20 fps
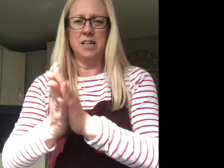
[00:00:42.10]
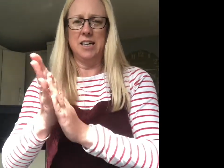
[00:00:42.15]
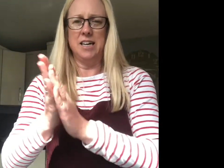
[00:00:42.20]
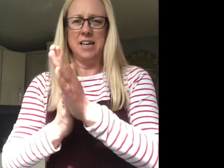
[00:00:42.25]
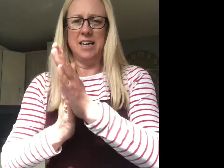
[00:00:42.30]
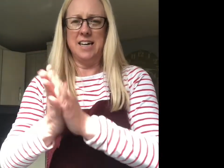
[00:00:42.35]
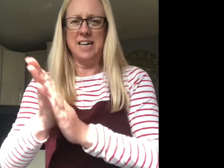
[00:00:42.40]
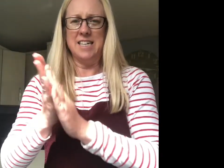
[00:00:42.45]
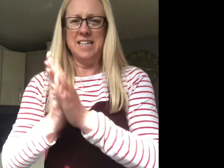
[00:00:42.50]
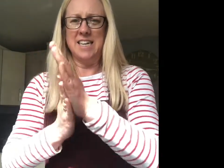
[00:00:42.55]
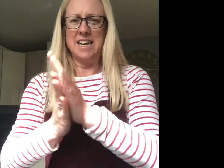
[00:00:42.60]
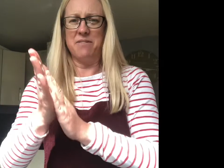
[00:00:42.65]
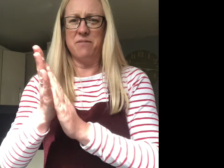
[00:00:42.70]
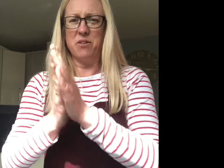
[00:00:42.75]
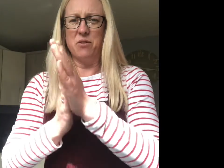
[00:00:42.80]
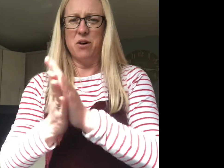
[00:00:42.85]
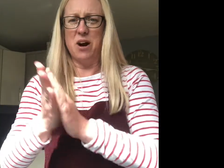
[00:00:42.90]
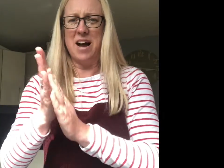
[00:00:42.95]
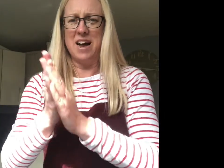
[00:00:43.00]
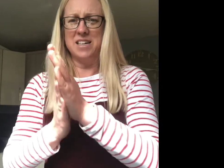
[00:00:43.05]
You need to give
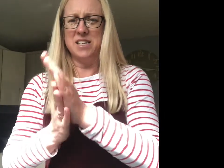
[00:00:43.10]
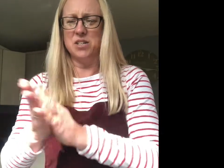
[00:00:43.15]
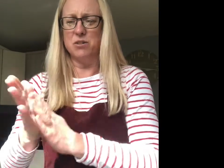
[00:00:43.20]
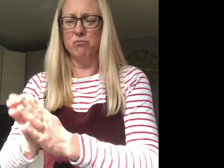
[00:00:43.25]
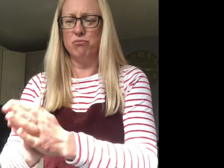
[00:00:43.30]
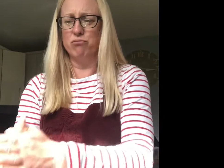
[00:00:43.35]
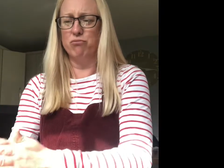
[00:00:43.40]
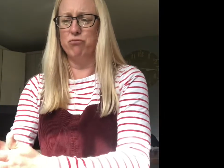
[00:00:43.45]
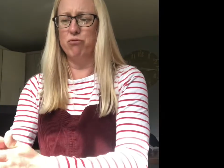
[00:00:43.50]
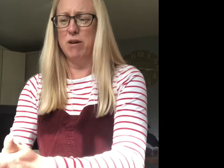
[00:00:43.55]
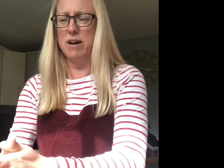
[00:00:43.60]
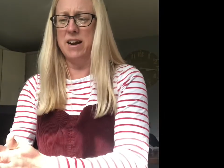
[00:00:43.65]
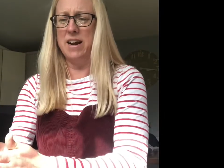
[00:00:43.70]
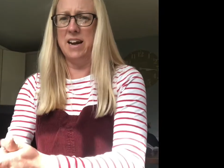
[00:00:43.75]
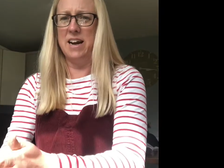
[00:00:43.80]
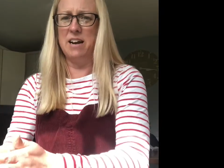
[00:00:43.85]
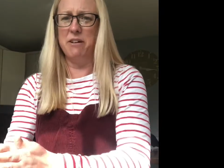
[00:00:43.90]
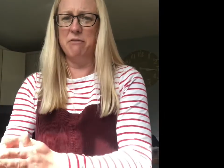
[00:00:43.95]
your hands a really,